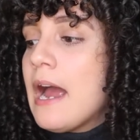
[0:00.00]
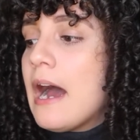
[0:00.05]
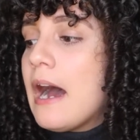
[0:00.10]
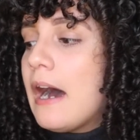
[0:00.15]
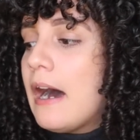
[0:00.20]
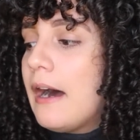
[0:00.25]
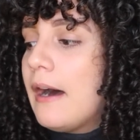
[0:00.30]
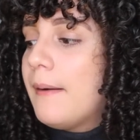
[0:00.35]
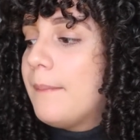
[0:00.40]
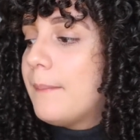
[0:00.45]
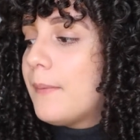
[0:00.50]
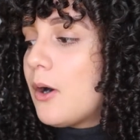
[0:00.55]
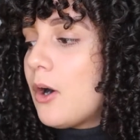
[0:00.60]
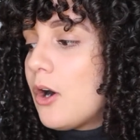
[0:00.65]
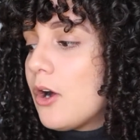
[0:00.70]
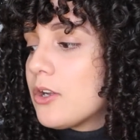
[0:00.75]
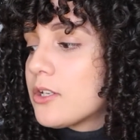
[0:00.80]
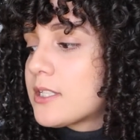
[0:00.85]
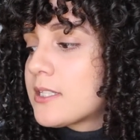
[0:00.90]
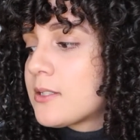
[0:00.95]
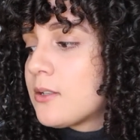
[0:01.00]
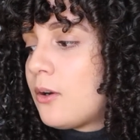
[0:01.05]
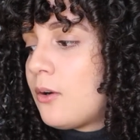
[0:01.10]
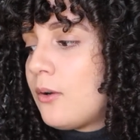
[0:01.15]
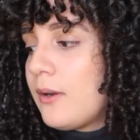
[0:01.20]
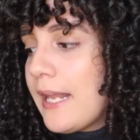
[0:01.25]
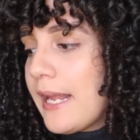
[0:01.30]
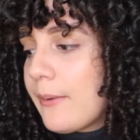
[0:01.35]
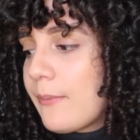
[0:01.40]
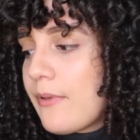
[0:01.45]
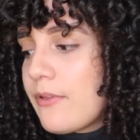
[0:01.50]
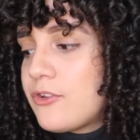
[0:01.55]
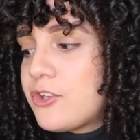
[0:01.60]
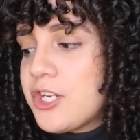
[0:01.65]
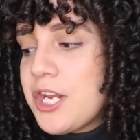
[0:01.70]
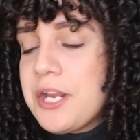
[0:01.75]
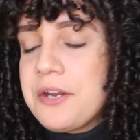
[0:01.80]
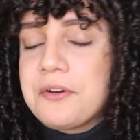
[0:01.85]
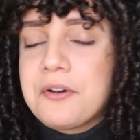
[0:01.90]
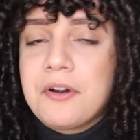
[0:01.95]
um, also like with
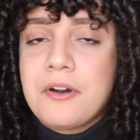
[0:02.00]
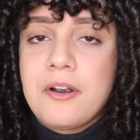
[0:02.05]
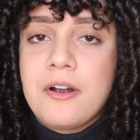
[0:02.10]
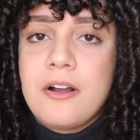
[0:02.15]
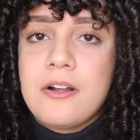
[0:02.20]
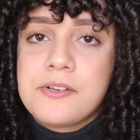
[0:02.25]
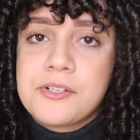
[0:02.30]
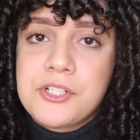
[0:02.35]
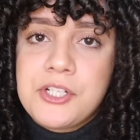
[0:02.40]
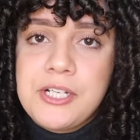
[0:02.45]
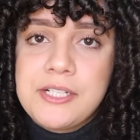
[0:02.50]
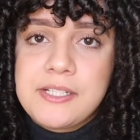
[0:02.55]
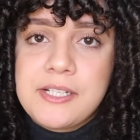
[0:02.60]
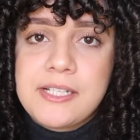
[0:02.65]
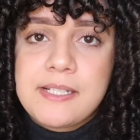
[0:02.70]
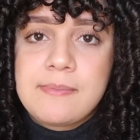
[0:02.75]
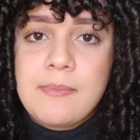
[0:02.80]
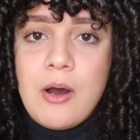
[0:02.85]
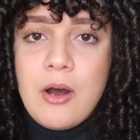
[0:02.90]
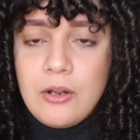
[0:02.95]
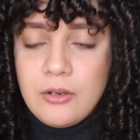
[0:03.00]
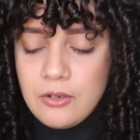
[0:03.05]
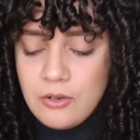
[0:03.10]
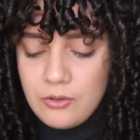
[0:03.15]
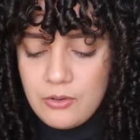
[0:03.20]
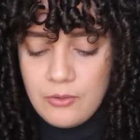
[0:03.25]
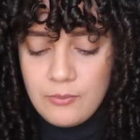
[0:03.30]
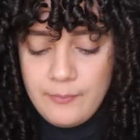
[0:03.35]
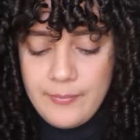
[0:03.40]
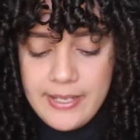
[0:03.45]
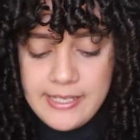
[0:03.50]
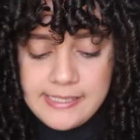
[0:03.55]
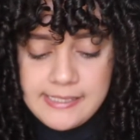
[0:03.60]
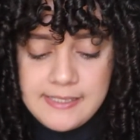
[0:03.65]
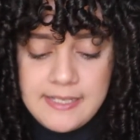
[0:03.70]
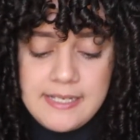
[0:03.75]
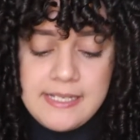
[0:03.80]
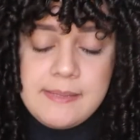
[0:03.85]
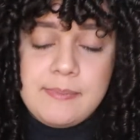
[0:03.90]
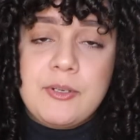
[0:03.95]
j curl she is a small local
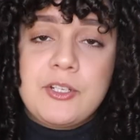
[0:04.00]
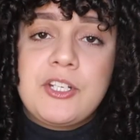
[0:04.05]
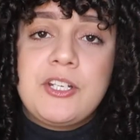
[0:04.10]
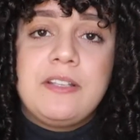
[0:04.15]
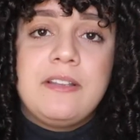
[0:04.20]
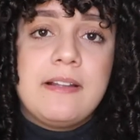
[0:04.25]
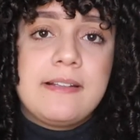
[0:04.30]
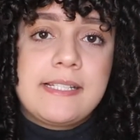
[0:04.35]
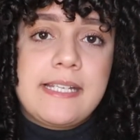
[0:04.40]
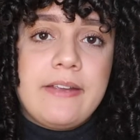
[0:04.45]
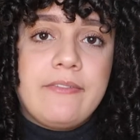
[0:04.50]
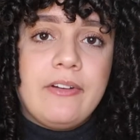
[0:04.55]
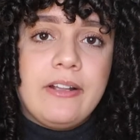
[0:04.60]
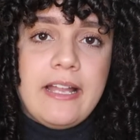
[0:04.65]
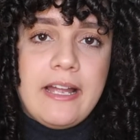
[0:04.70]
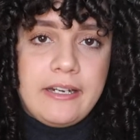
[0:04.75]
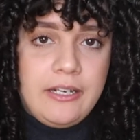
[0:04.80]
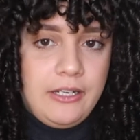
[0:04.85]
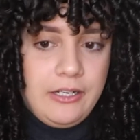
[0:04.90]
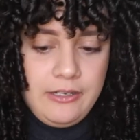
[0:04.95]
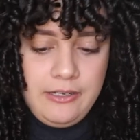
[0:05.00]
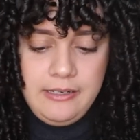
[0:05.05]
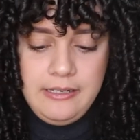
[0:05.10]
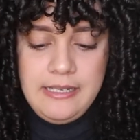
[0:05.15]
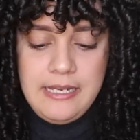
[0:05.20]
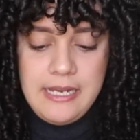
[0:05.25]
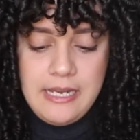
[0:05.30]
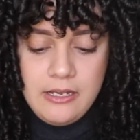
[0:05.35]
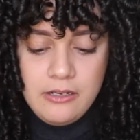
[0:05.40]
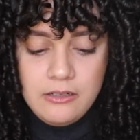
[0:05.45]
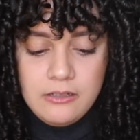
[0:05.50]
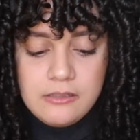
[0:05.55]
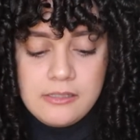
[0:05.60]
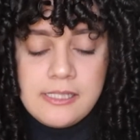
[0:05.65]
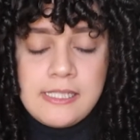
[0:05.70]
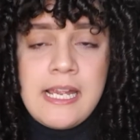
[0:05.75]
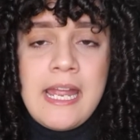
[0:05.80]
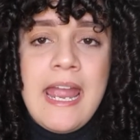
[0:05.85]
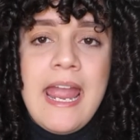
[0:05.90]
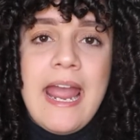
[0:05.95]
business but she does give a lot of good
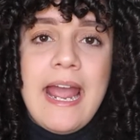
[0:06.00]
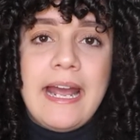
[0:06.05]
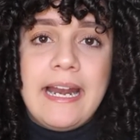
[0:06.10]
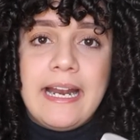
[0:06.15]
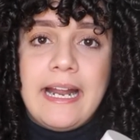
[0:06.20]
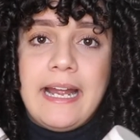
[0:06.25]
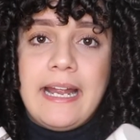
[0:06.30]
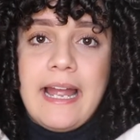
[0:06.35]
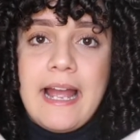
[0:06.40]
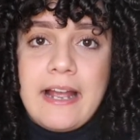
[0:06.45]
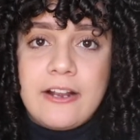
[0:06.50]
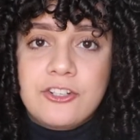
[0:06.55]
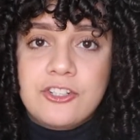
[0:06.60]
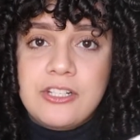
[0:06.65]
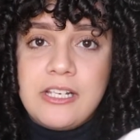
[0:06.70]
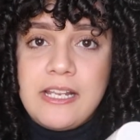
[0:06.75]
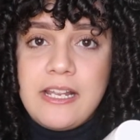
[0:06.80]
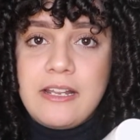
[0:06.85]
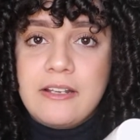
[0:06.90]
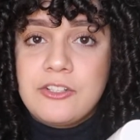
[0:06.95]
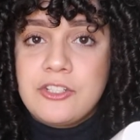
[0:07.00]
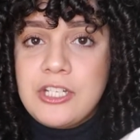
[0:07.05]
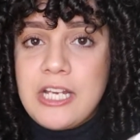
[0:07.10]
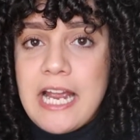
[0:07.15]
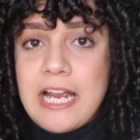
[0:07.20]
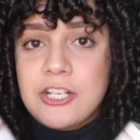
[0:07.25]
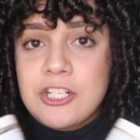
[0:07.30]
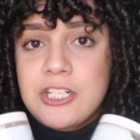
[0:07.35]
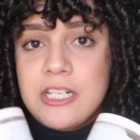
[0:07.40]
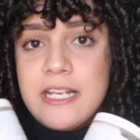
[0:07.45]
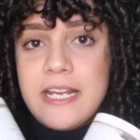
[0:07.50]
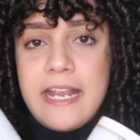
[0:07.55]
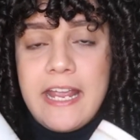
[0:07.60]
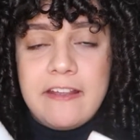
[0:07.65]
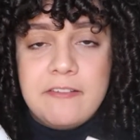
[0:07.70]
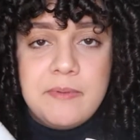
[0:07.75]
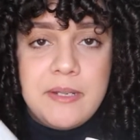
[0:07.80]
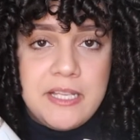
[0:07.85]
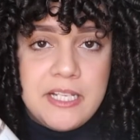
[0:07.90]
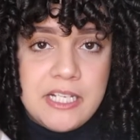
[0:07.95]
deals and i actually she actually
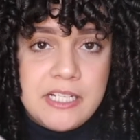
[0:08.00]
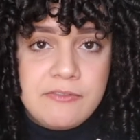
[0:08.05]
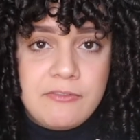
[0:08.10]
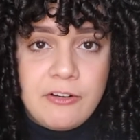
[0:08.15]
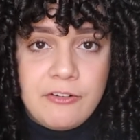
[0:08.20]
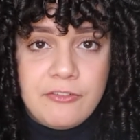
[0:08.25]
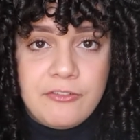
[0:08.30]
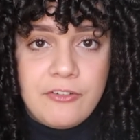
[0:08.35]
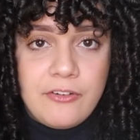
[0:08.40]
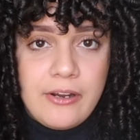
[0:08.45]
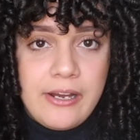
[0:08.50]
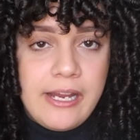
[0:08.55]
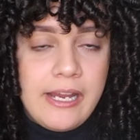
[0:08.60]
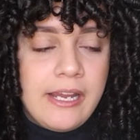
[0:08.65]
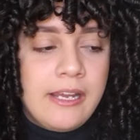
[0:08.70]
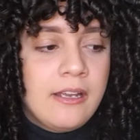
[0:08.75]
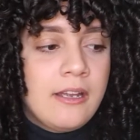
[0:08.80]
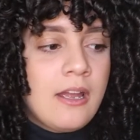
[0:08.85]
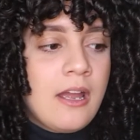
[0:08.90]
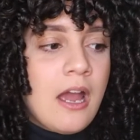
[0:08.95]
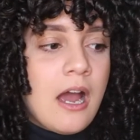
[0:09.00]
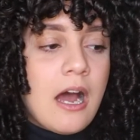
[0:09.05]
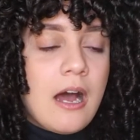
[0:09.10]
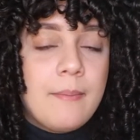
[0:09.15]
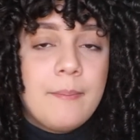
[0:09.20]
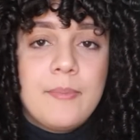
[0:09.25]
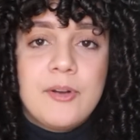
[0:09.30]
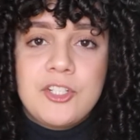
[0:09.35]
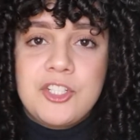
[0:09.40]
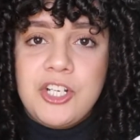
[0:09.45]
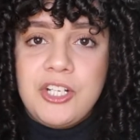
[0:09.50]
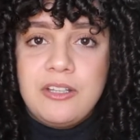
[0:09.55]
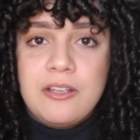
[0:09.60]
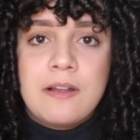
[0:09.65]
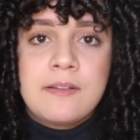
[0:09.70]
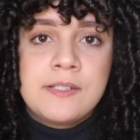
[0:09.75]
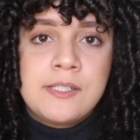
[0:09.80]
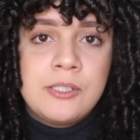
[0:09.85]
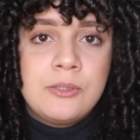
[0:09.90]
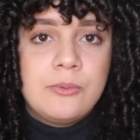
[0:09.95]
gave me this for free um, but she
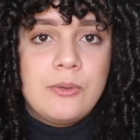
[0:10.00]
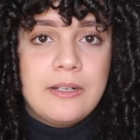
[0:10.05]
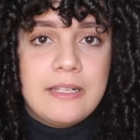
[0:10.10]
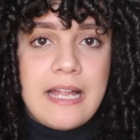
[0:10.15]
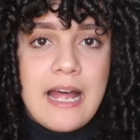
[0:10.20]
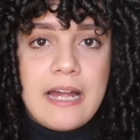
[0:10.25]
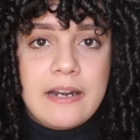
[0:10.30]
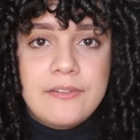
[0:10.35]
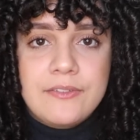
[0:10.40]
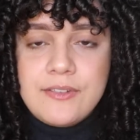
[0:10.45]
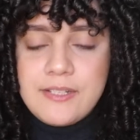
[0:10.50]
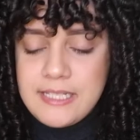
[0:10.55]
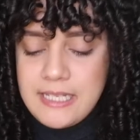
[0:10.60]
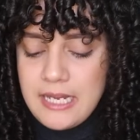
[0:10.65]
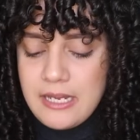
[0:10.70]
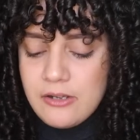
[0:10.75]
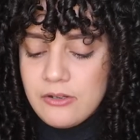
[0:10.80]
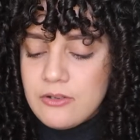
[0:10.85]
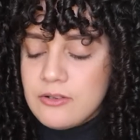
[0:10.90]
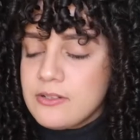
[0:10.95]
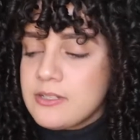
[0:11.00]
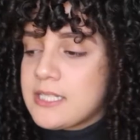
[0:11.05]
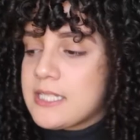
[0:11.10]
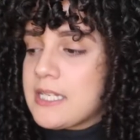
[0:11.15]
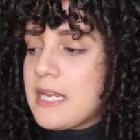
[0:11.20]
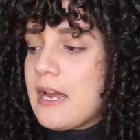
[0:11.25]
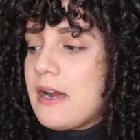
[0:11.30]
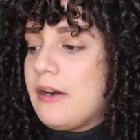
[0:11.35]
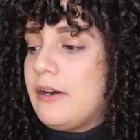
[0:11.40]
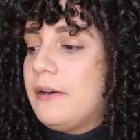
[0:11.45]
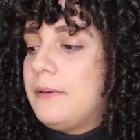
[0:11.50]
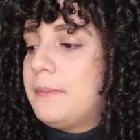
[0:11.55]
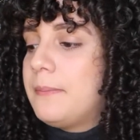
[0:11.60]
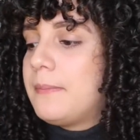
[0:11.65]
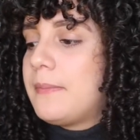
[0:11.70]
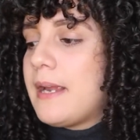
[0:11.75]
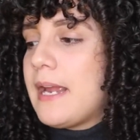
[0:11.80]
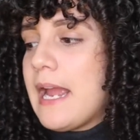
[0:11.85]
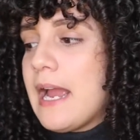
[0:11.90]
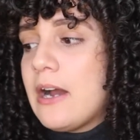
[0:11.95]
does do a lot of sales um,